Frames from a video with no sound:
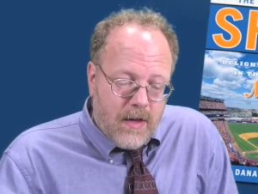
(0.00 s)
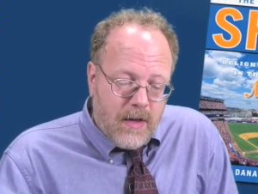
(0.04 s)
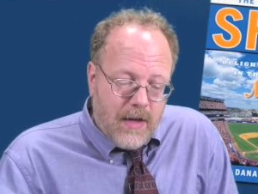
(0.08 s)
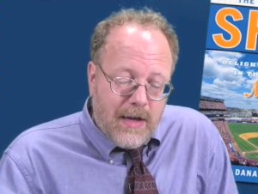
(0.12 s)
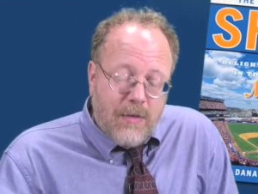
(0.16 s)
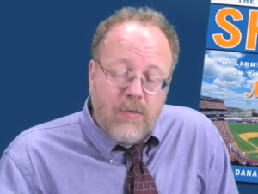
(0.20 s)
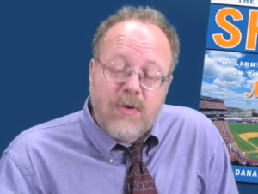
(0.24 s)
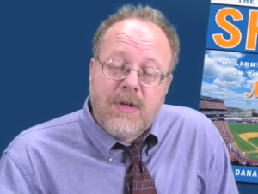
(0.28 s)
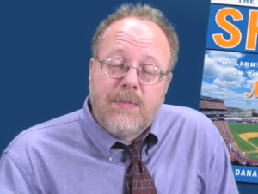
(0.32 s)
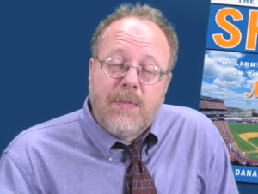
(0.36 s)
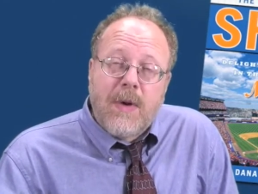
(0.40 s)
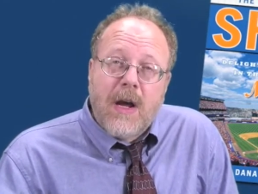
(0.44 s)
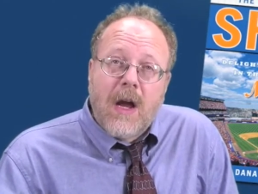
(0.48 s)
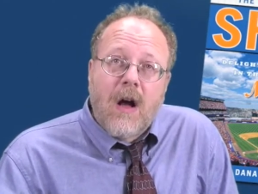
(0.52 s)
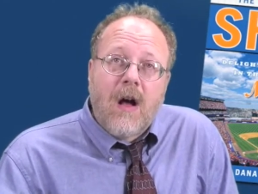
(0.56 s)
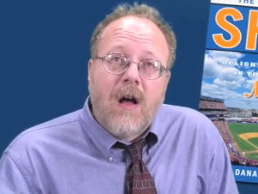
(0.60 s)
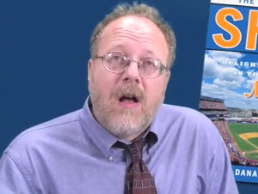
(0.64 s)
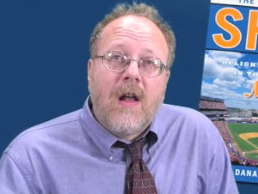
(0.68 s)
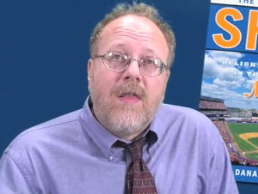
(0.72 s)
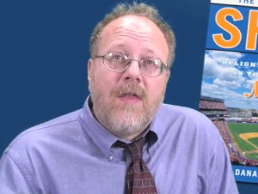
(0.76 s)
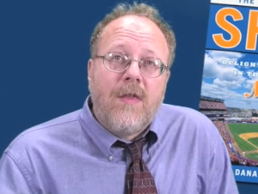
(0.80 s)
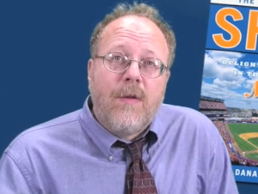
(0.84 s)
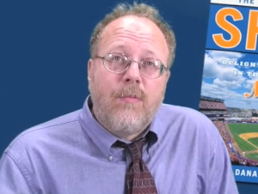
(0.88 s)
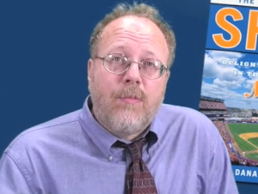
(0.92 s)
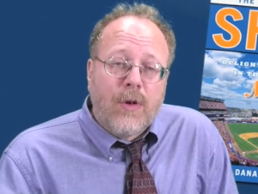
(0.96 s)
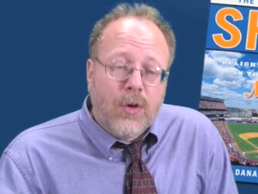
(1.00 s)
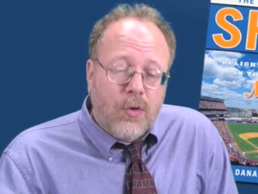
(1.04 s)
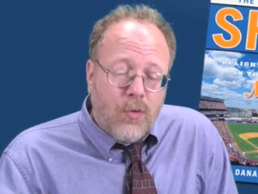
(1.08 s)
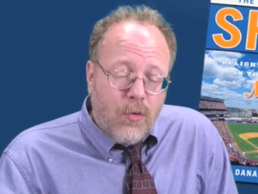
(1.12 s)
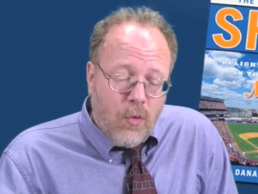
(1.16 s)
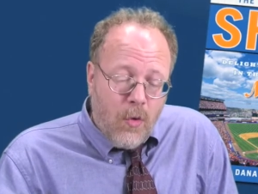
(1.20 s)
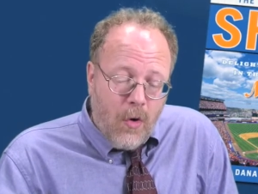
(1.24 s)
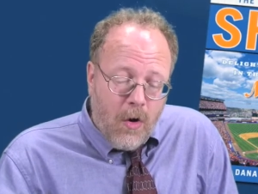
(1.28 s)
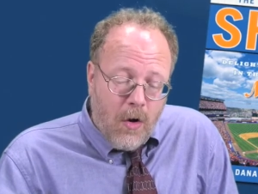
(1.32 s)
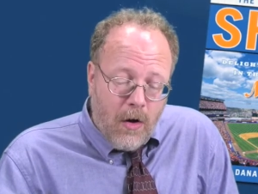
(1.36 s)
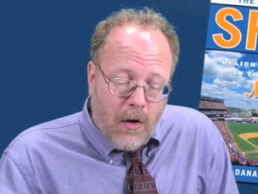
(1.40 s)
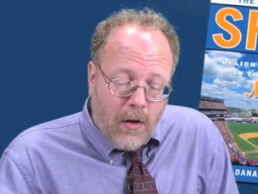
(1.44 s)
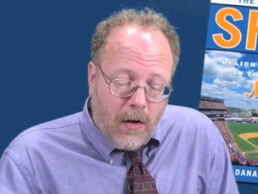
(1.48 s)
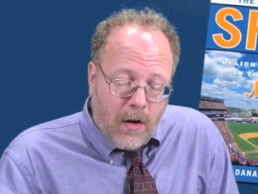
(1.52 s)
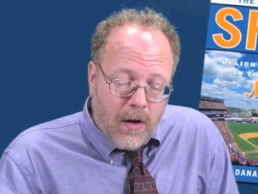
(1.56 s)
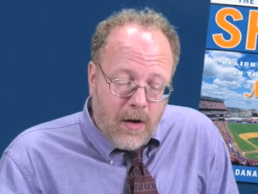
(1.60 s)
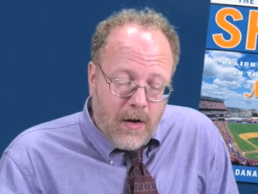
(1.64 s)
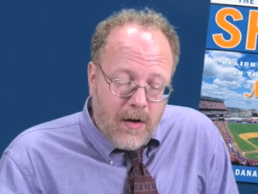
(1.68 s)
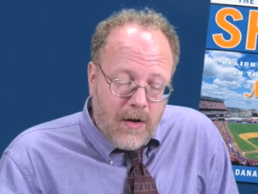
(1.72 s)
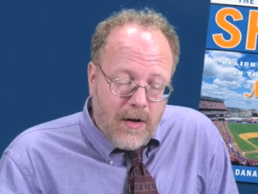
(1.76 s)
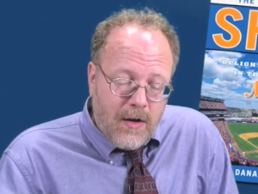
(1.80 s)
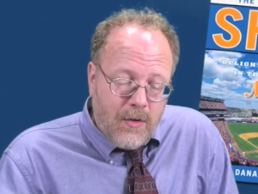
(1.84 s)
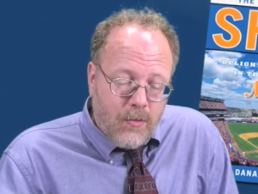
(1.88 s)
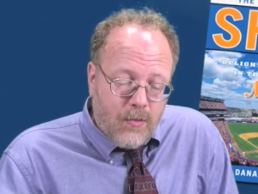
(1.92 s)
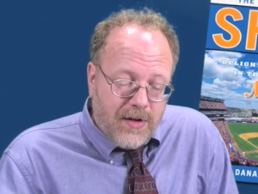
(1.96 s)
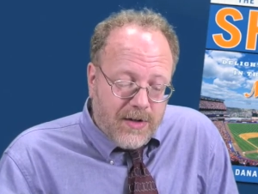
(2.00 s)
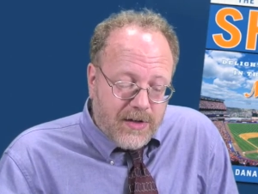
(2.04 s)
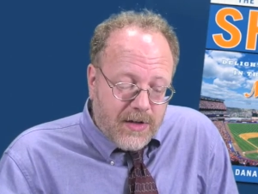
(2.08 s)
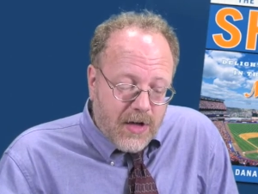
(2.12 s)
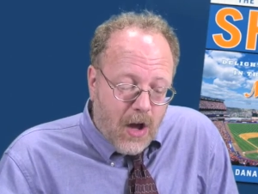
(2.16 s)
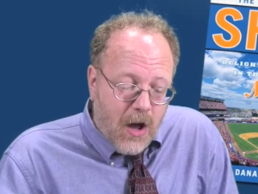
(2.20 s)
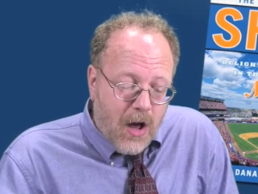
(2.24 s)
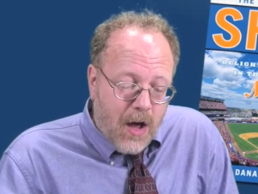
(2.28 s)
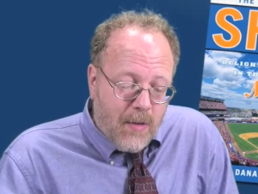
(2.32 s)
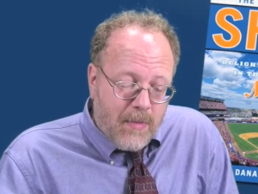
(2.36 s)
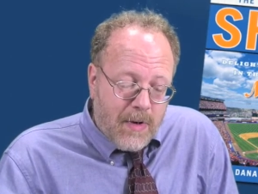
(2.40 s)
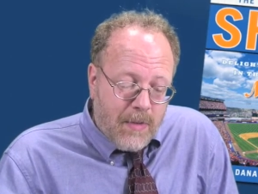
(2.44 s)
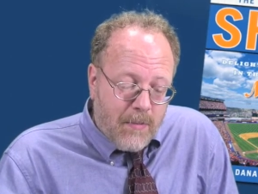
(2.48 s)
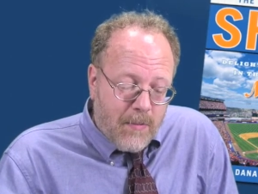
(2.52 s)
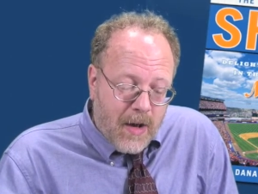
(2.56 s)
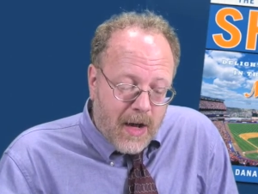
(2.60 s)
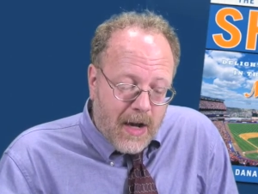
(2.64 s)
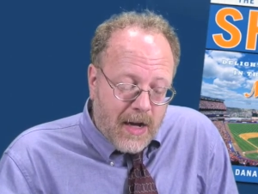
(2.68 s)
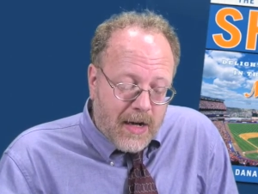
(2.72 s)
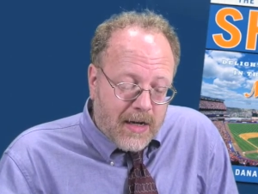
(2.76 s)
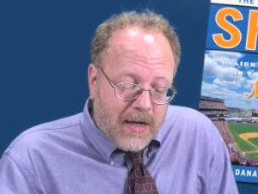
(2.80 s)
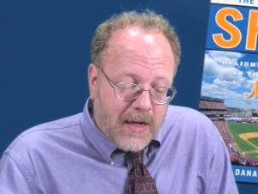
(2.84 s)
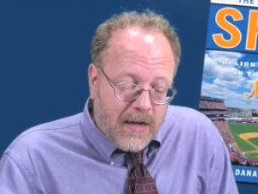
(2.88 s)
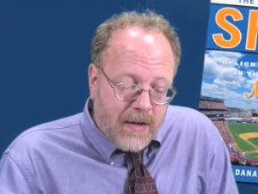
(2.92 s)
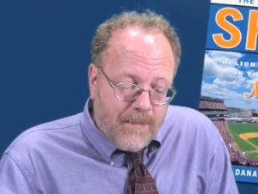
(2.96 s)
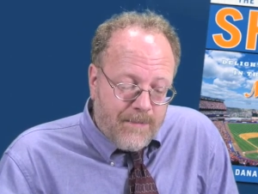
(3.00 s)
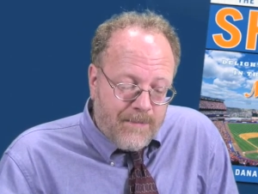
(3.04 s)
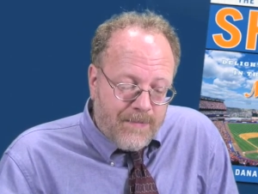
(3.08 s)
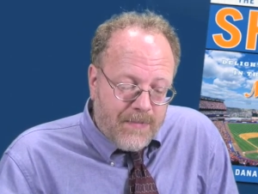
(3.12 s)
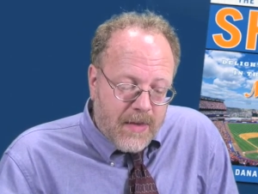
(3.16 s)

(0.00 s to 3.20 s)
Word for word: It was behind the blue wall, with Tom and Mike.